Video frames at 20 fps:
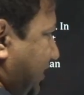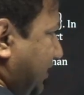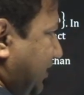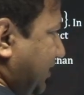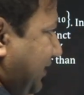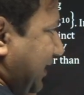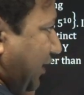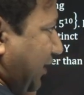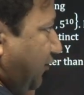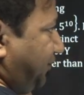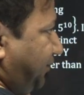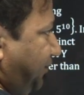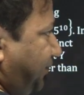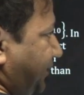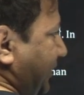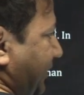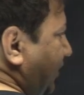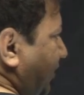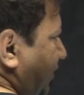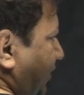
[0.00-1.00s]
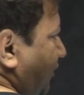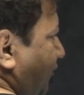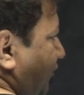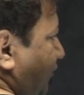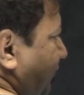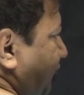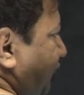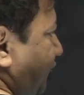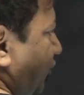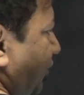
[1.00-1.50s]
Now,
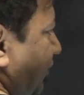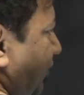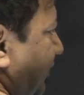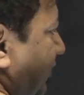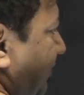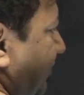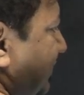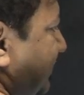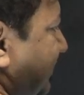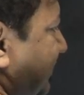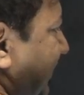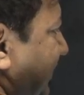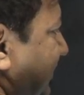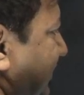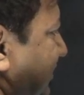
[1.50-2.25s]
from 4, to 6 to